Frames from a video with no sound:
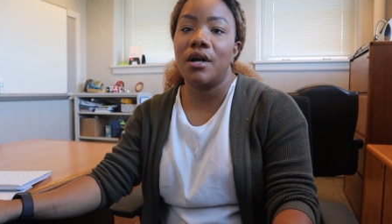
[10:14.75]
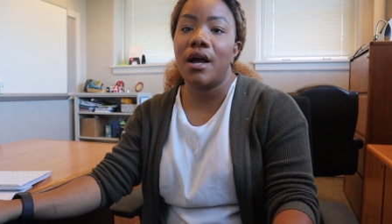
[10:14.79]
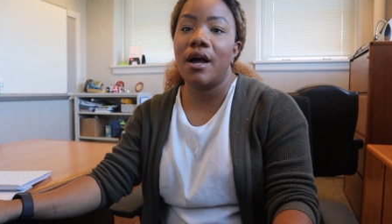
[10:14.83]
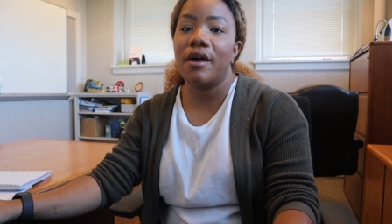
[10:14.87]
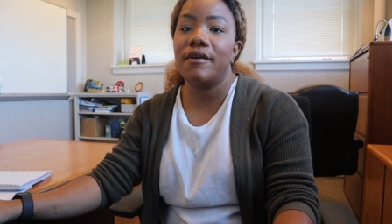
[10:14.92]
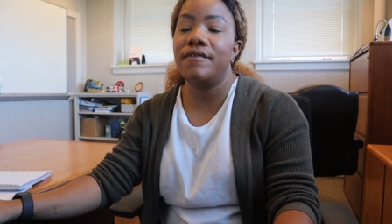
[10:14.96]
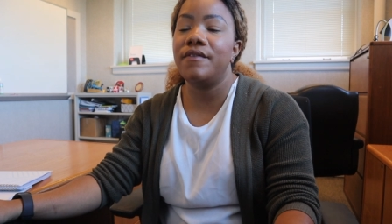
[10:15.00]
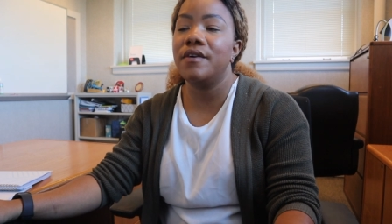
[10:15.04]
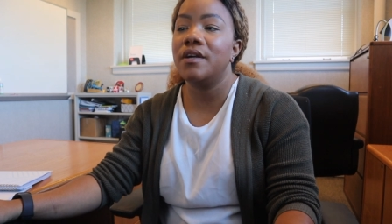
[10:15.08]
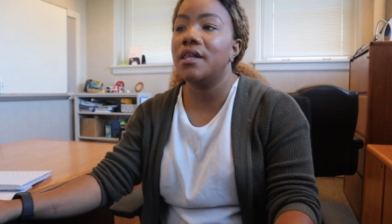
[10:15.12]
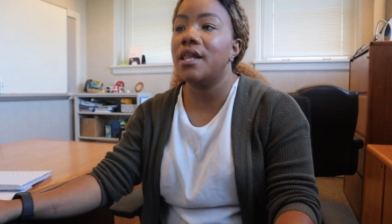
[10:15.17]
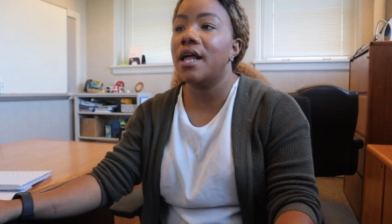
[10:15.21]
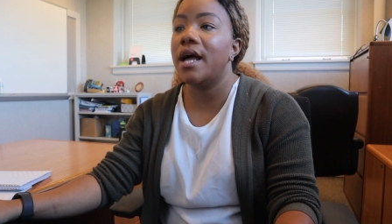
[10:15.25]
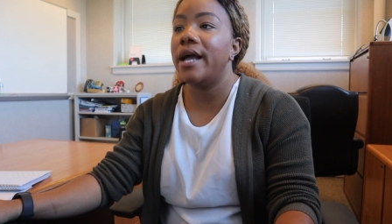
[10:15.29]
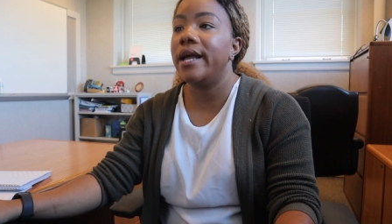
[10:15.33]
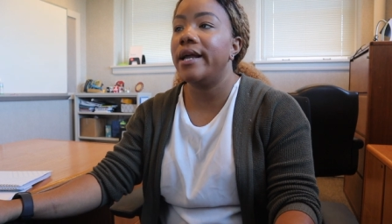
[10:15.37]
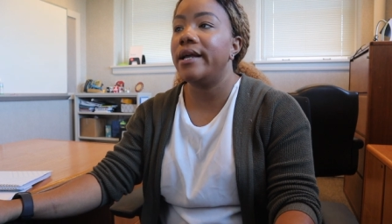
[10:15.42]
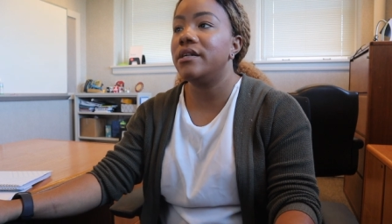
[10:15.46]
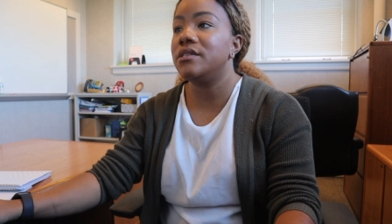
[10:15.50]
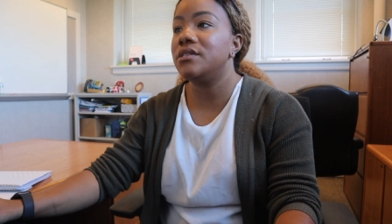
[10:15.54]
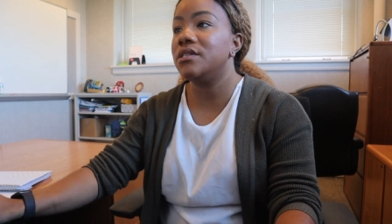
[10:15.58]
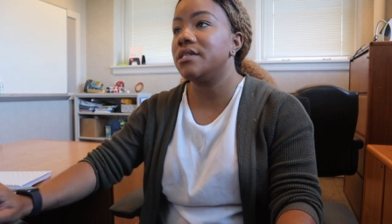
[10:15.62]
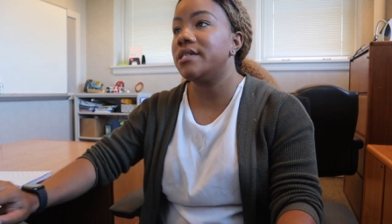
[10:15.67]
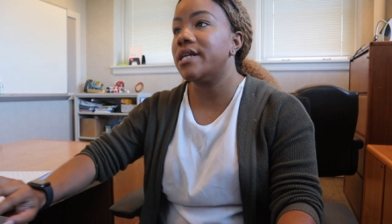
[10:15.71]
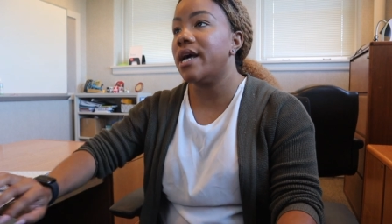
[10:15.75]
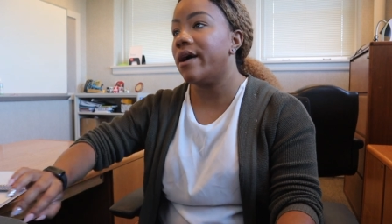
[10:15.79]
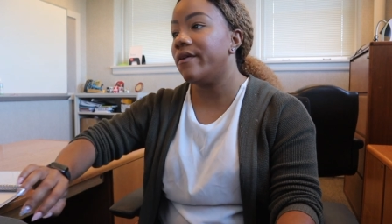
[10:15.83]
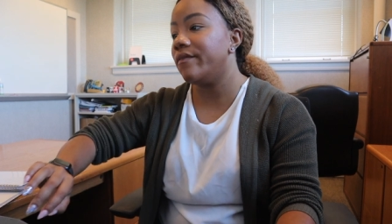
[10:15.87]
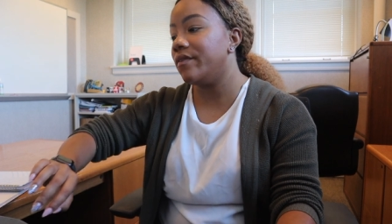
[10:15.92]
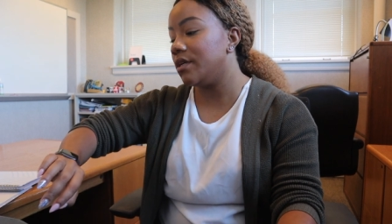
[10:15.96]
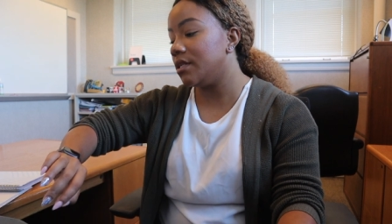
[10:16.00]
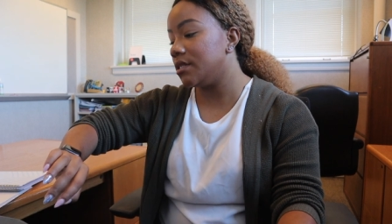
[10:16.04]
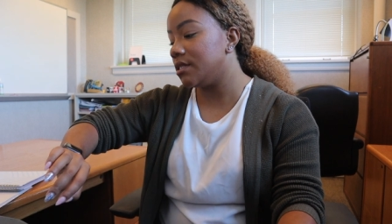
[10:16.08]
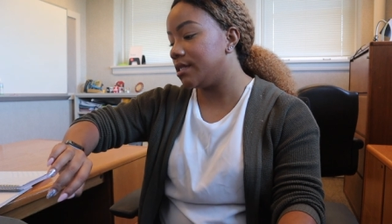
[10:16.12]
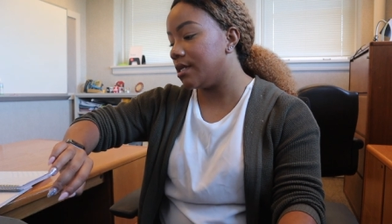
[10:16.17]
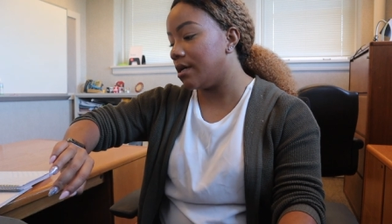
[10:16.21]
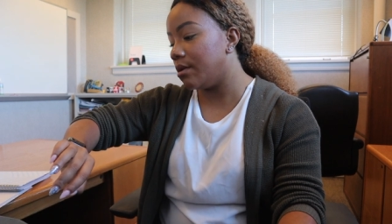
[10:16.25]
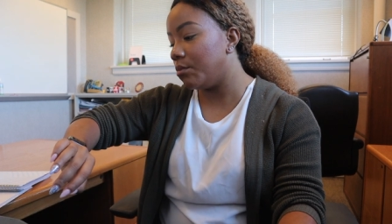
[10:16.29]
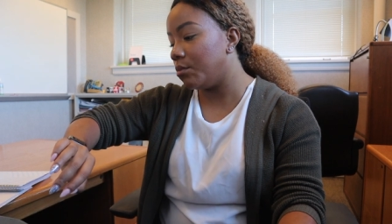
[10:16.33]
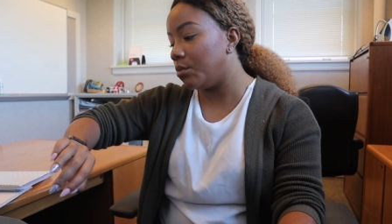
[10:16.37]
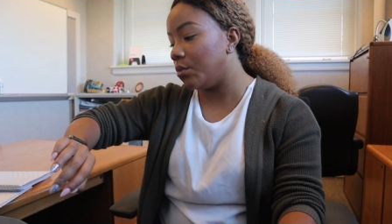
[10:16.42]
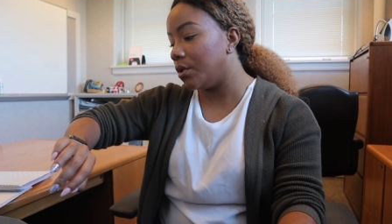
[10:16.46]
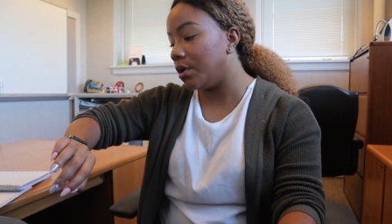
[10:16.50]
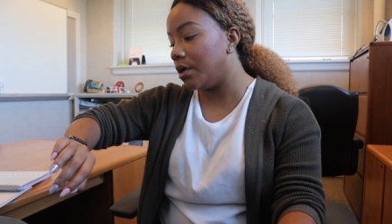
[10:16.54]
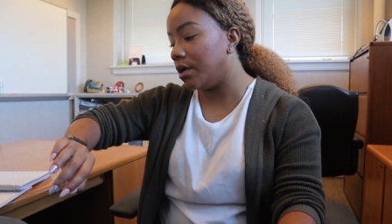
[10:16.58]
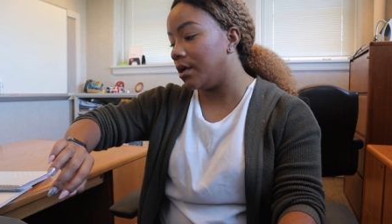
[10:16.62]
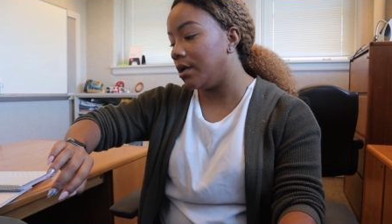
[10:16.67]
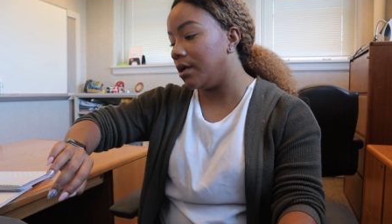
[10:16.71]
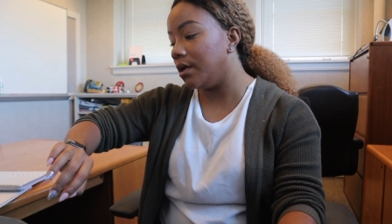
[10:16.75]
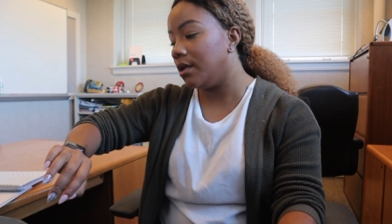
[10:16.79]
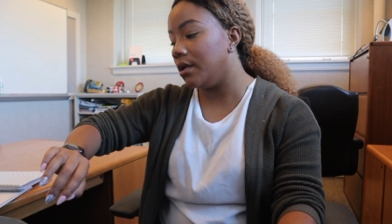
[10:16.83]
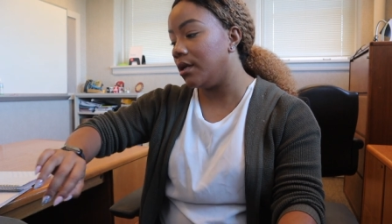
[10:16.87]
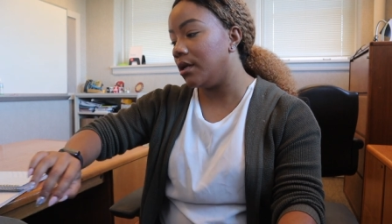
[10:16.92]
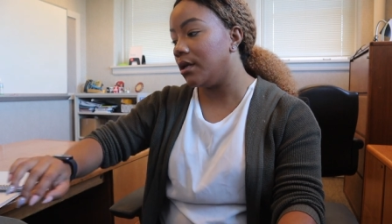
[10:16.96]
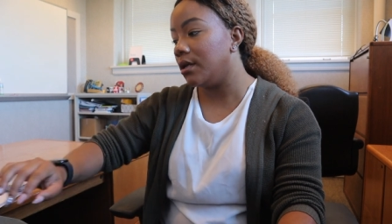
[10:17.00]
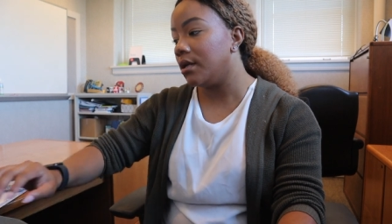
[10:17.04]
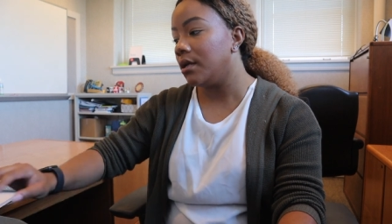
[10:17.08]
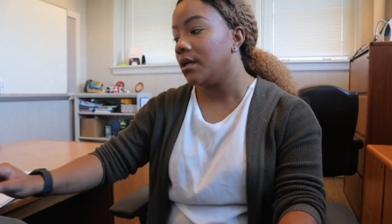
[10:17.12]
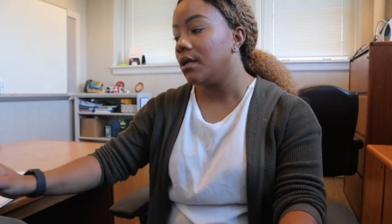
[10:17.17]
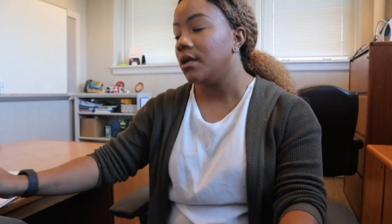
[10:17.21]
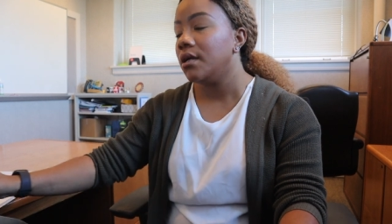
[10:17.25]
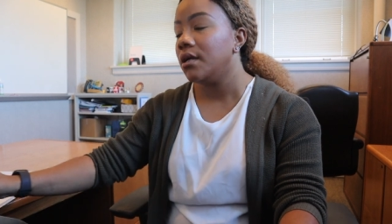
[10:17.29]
I feel like just having someone